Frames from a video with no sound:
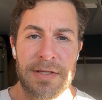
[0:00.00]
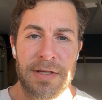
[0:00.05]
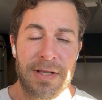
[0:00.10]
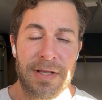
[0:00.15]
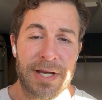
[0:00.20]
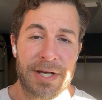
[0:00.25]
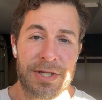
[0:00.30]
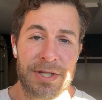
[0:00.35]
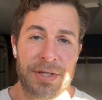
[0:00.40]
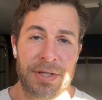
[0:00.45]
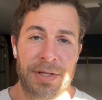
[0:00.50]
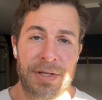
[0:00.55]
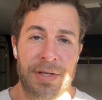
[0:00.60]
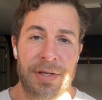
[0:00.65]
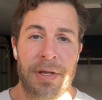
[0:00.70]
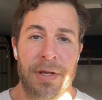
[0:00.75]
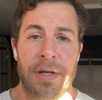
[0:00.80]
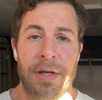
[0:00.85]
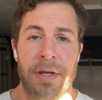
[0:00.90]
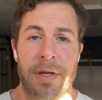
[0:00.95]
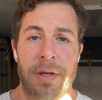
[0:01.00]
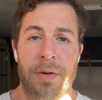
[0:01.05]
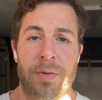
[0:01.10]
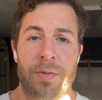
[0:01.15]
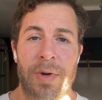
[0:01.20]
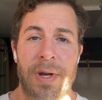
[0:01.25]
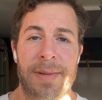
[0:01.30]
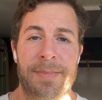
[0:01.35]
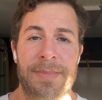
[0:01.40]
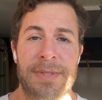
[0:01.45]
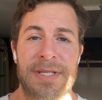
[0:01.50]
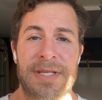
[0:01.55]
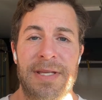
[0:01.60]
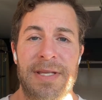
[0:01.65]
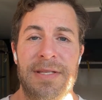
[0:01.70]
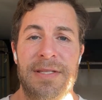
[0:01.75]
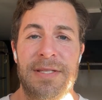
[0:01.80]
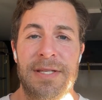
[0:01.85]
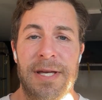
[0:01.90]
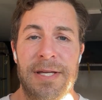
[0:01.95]
selection and reps
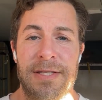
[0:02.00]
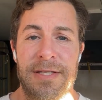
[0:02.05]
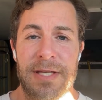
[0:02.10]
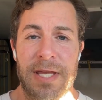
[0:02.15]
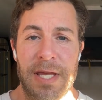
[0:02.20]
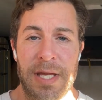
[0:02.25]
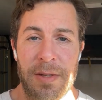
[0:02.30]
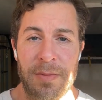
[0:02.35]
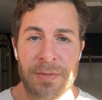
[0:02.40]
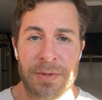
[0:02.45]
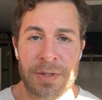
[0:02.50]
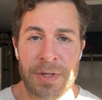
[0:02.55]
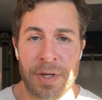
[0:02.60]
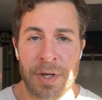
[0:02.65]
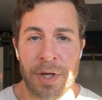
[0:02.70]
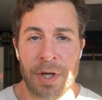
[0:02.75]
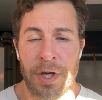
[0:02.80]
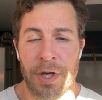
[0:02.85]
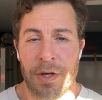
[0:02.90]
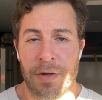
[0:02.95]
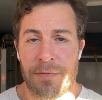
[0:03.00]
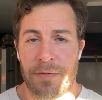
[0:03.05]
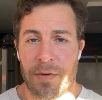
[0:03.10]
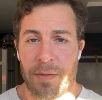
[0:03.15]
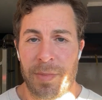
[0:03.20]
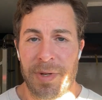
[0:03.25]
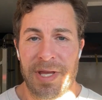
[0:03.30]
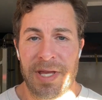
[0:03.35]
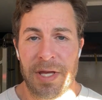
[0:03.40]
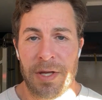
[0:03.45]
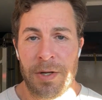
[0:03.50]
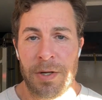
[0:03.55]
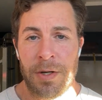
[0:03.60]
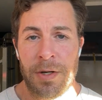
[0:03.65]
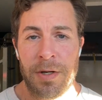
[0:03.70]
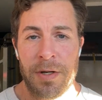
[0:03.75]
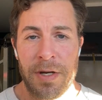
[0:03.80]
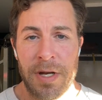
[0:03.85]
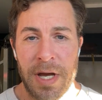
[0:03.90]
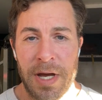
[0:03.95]
and set schemes for
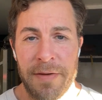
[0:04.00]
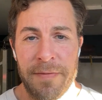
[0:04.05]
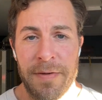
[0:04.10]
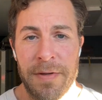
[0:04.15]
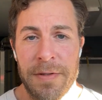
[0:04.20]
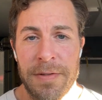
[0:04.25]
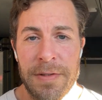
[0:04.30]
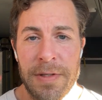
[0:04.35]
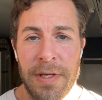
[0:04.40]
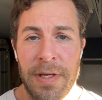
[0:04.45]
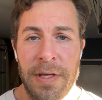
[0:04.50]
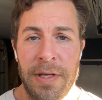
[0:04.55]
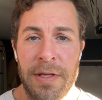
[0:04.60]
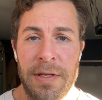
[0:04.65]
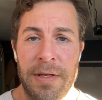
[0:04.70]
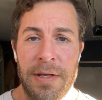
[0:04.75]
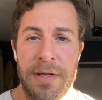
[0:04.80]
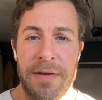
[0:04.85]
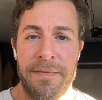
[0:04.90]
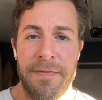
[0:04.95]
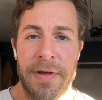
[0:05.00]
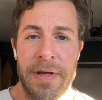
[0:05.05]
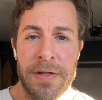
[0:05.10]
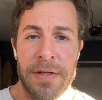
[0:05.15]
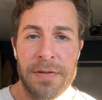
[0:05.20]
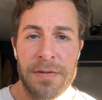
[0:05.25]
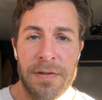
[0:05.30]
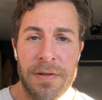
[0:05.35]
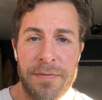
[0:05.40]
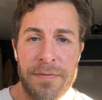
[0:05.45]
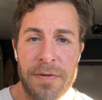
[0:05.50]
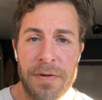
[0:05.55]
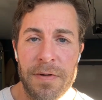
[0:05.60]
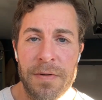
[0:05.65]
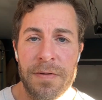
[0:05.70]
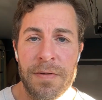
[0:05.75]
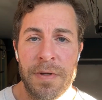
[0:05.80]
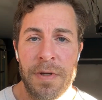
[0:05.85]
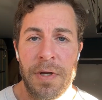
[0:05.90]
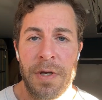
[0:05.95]
beginner, novice, and advanced
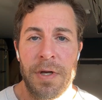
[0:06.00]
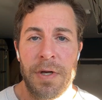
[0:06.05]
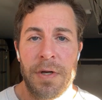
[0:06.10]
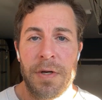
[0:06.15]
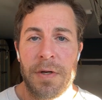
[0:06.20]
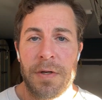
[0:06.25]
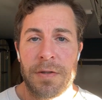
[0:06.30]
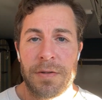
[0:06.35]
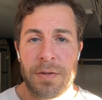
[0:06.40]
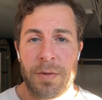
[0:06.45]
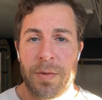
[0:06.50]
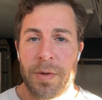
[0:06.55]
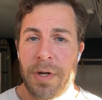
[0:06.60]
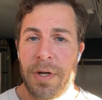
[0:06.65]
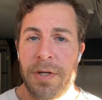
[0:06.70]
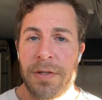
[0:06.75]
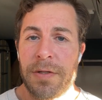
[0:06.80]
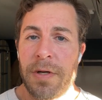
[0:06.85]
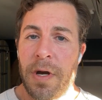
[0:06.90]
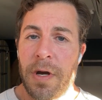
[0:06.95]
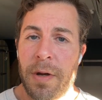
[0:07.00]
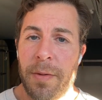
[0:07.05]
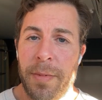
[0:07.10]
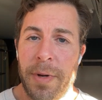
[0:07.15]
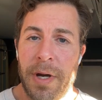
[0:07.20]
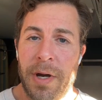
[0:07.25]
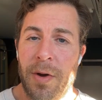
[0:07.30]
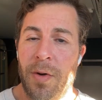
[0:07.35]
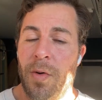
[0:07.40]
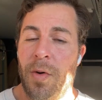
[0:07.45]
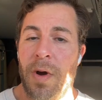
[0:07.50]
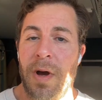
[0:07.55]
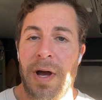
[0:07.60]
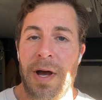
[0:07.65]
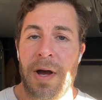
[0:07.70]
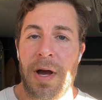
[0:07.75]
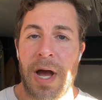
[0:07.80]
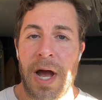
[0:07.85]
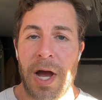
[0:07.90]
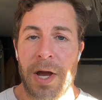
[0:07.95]
lifters. So we're going to talk about
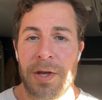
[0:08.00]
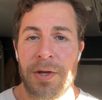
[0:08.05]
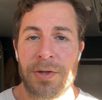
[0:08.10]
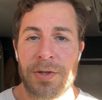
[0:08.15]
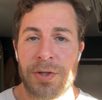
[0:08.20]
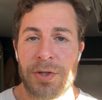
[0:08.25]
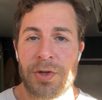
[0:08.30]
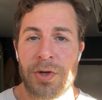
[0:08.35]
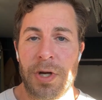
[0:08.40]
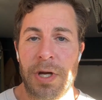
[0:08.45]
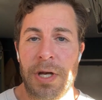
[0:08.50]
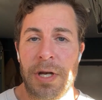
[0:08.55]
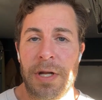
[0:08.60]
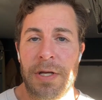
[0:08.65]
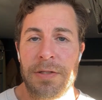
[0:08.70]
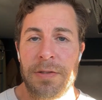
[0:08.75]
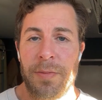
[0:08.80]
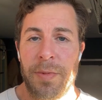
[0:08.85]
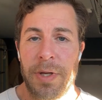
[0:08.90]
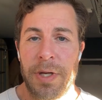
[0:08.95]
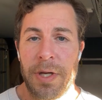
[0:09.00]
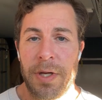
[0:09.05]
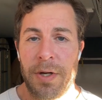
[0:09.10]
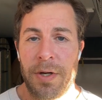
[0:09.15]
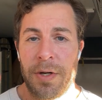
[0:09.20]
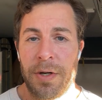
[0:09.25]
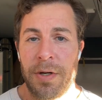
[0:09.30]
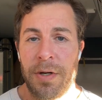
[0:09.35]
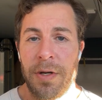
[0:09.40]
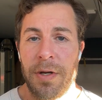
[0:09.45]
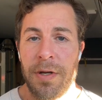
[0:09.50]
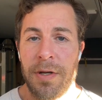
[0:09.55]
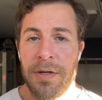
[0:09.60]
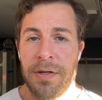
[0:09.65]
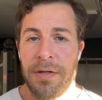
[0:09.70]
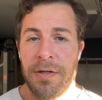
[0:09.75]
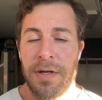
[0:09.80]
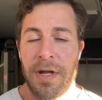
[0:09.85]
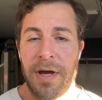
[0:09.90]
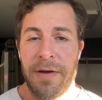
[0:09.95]
how you should train as a beginner,
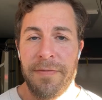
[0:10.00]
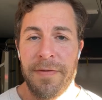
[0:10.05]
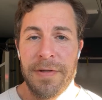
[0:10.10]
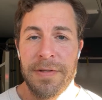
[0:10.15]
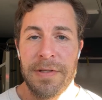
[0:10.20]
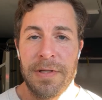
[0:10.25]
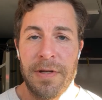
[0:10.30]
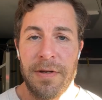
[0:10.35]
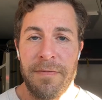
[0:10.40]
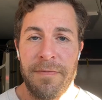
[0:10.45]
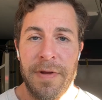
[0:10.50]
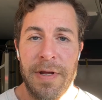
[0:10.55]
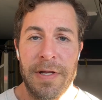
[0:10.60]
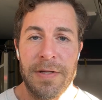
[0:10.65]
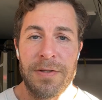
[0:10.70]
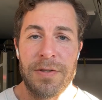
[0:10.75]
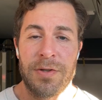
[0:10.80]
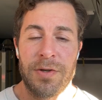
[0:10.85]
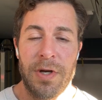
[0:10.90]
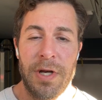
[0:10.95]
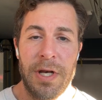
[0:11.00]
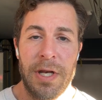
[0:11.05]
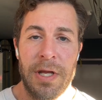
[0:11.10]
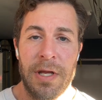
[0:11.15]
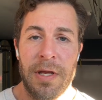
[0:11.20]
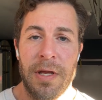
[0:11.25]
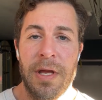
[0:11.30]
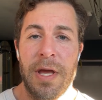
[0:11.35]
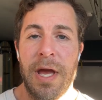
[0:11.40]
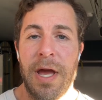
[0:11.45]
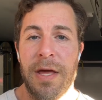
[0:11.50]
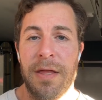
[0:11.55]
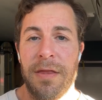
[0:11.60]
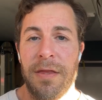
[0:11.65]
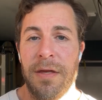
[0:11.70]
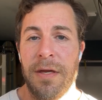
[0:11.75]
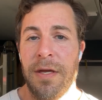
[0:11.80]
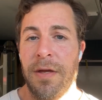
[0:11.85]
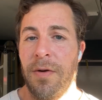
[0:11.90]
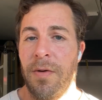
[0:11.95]
novice, and advanced training
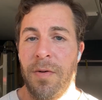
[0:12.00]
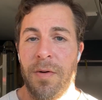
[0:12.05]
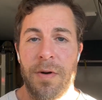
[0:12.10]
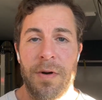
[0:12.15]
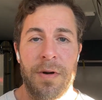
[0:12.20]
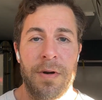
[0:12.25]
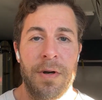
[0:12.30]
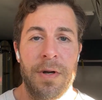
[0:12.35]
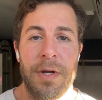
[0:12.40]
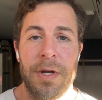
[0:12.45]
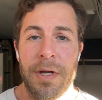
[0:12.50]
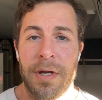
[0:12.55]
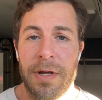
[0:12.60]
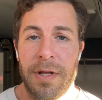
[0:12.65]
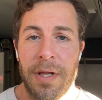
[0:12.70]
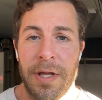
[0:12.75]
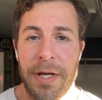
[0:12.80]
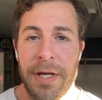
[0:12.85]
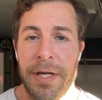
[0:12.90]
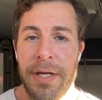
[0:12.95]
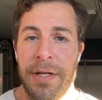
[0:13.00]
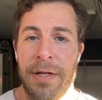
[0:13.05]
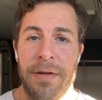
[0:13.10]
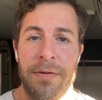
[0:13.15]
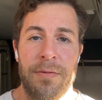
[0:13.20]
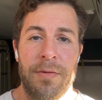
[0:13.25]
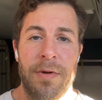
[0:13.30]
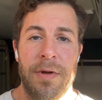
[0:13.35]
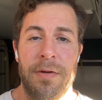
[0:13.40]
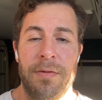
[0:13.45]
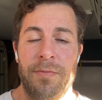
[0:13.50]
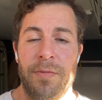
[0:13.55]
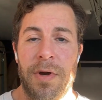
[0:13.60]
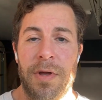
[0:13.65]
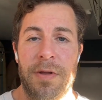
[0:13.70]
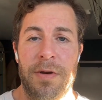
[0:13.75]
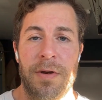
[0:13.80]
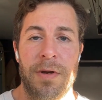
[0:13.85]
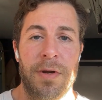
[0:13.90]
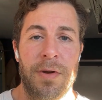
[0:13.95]
athlete or client,
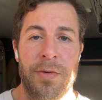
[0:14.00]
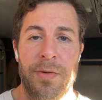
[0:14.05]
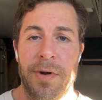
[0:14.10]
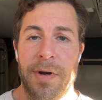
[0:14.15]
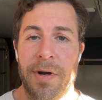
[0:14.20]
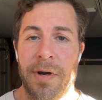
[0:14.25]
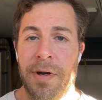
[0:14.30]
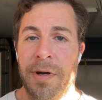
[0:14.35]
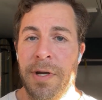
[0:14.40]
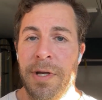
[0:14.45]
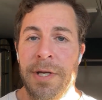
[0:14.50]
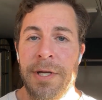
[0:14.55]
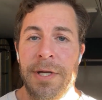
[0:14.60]
whether you are